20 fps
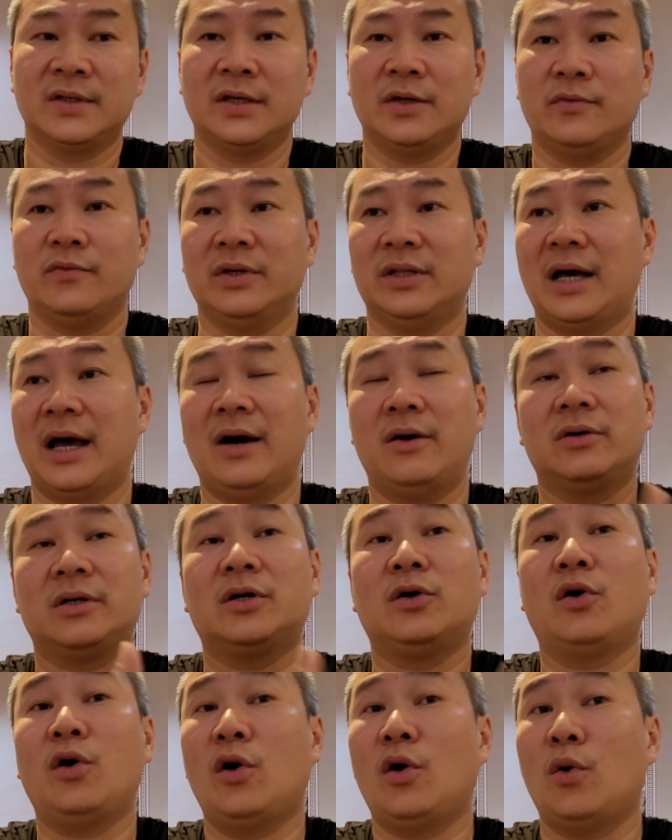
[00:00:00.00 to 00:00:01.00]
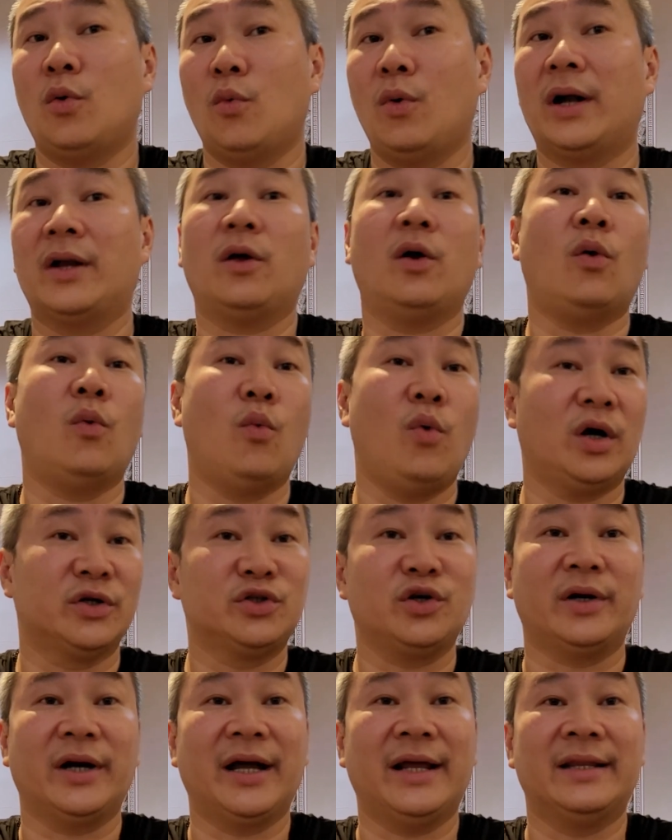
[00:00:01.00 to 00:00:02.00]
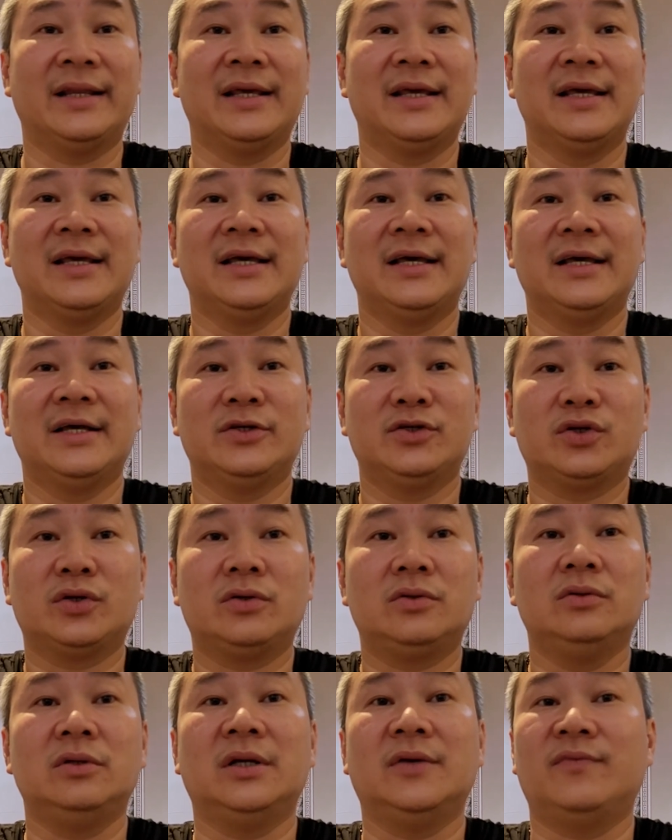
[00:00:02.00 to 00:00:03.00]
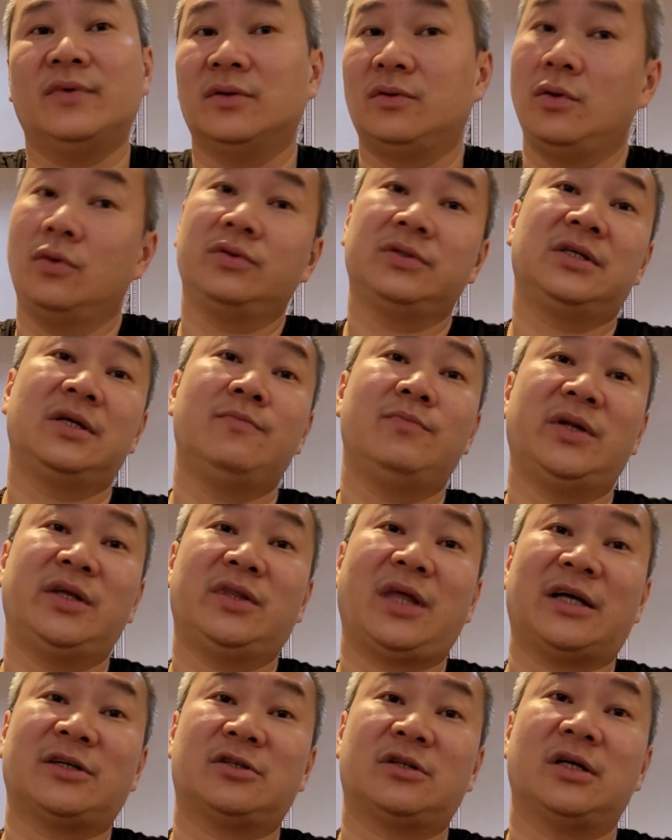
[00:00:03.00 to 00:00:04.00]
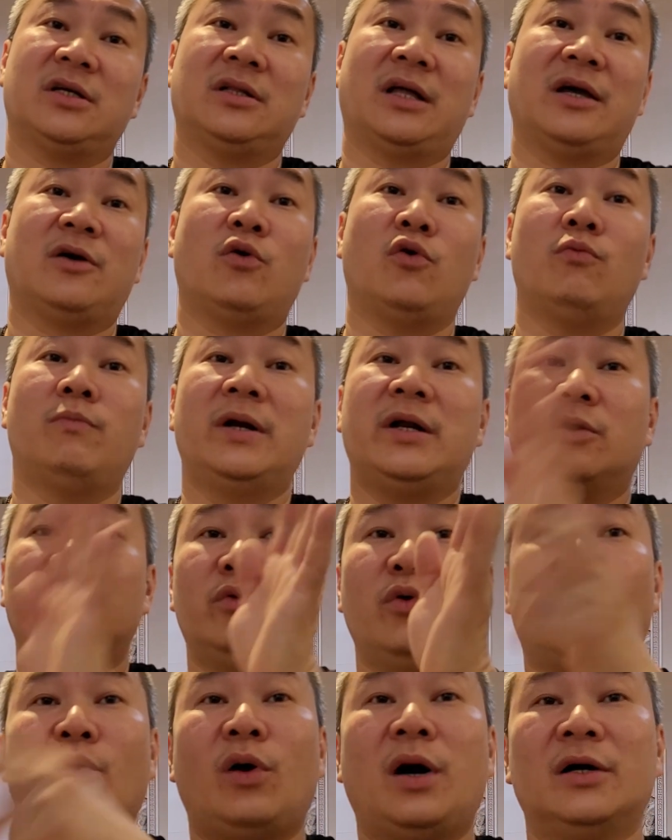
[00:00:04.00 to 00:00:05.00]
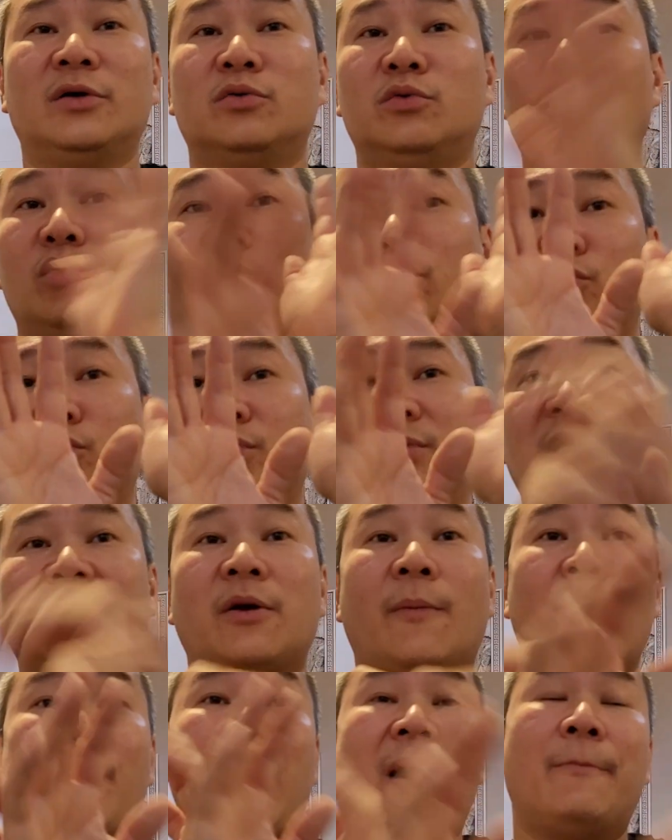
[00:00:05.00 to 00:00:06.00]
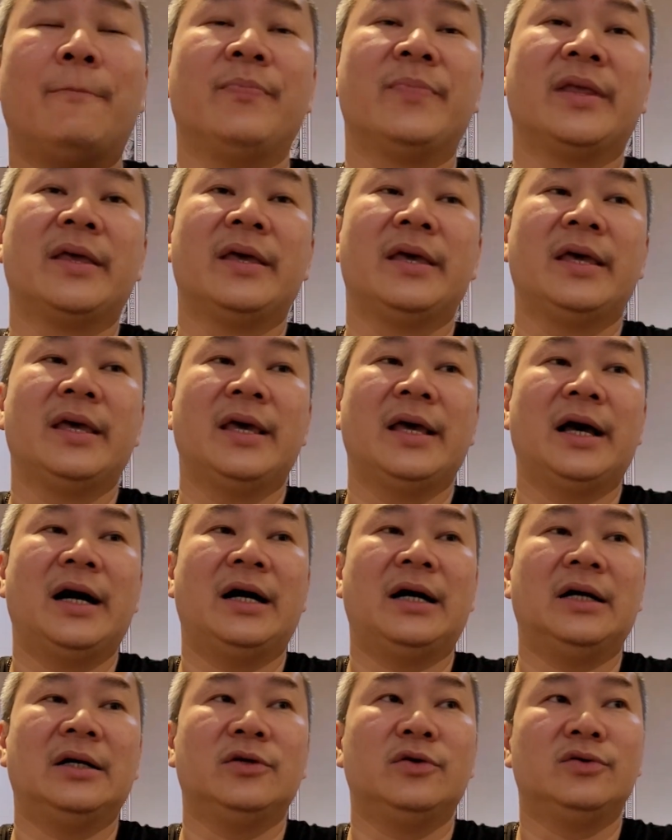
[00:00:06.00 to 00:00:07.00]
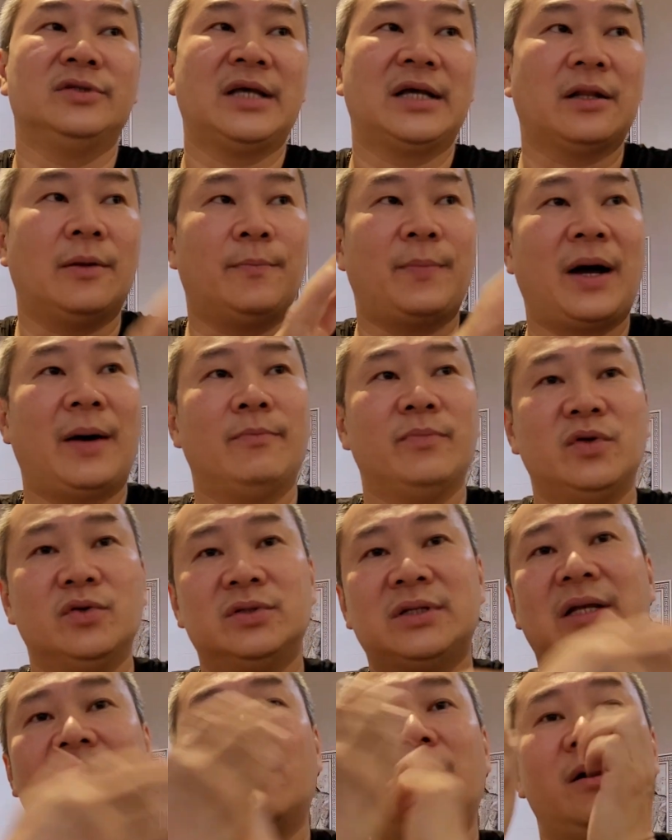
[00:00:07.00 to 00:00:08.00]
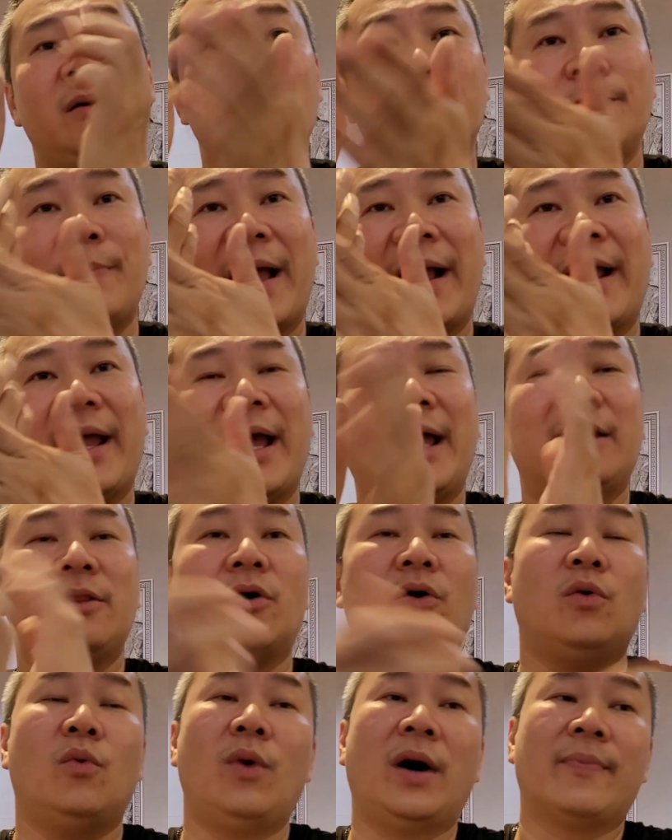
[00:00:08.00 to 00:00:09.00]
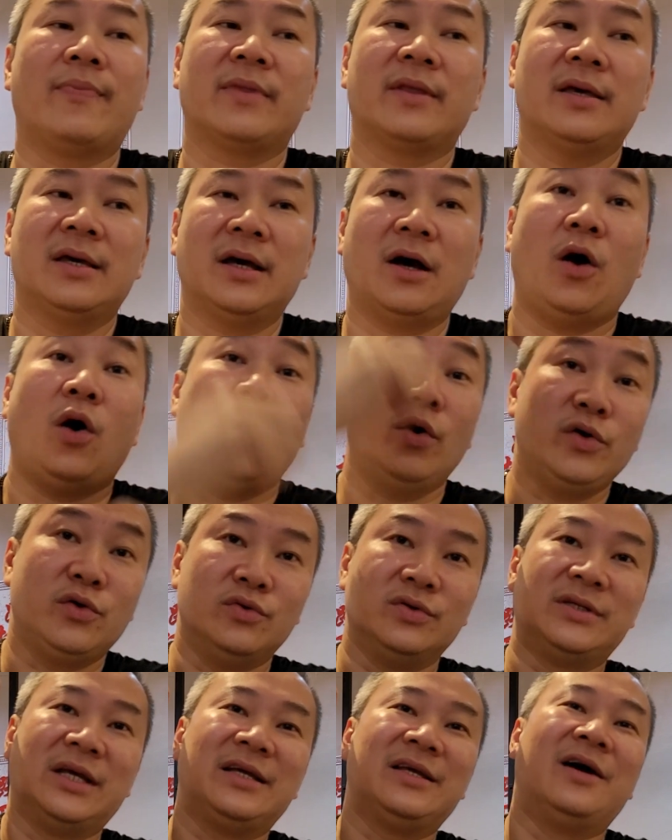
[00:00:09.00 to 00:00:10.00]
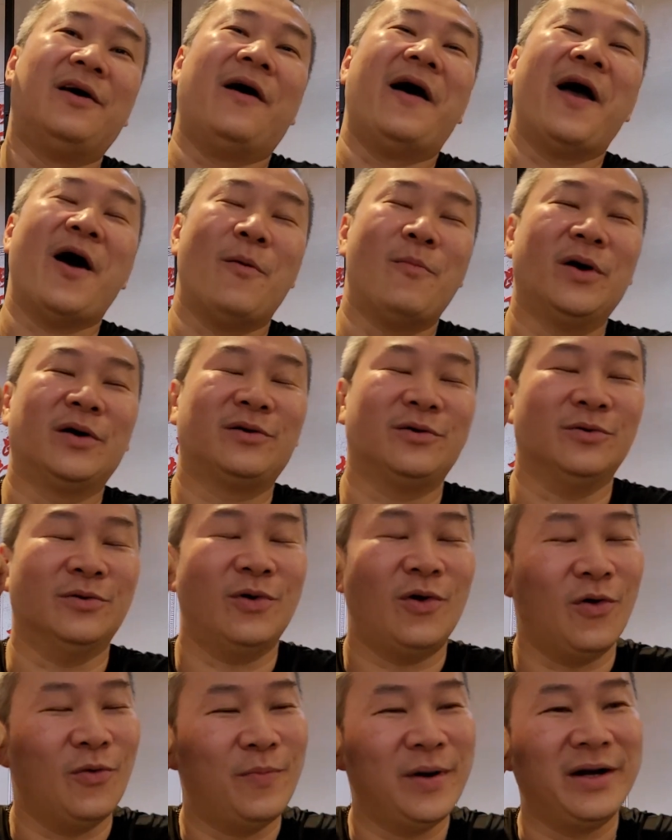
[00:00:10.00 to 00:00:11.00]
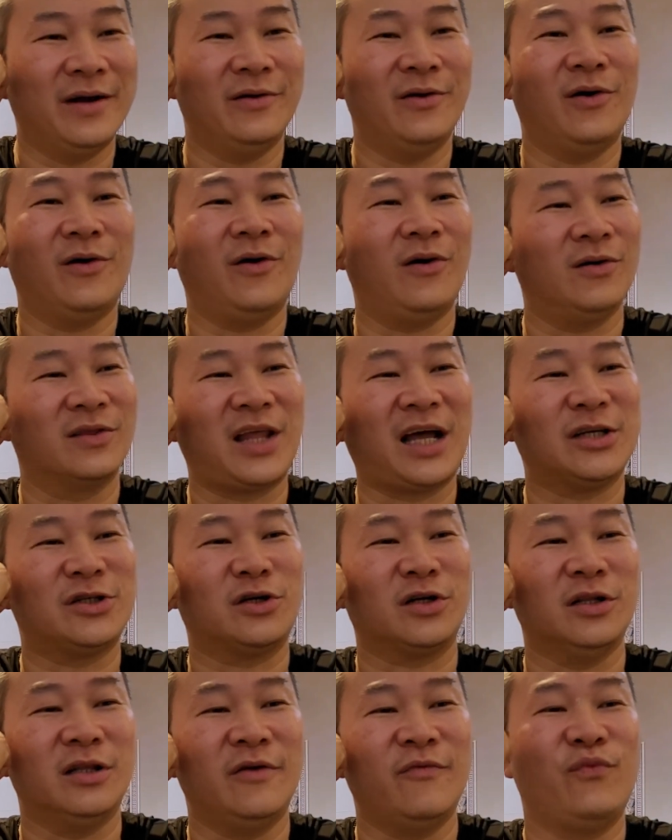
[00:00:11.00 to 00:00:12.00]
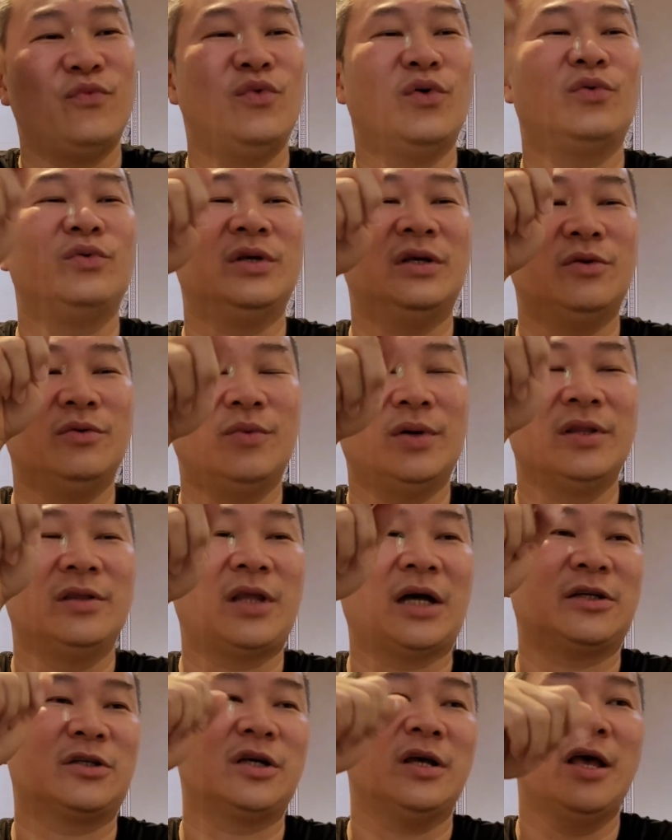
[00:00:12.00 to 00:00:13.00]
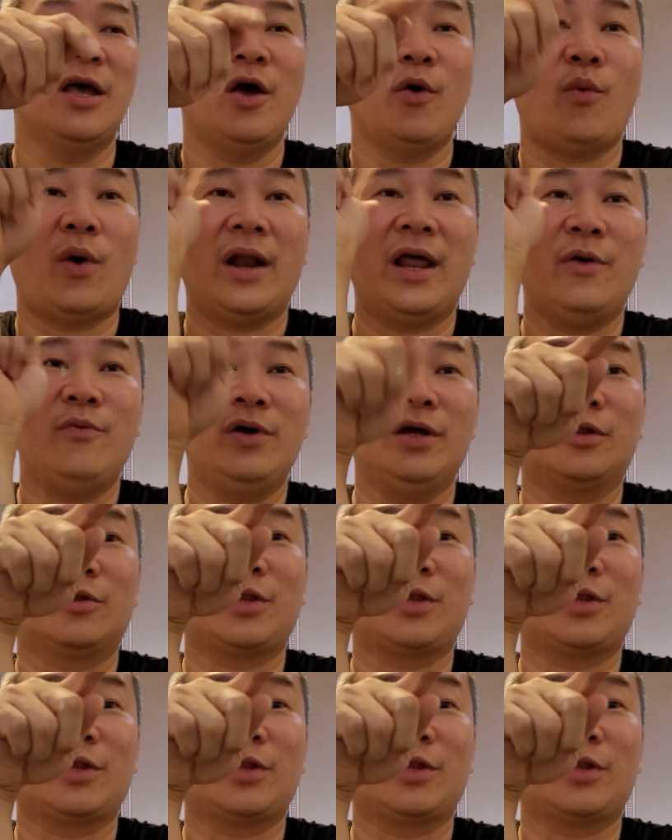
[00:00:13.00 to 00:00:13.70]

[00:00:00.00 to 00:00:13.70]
with a alcohol or what, or wash your hand. So if you don't simply touch things like open the door, you don't using your palm, using your backhand or what, or using your elbow to open the door or touch the lip. Don't even touch. Whatever you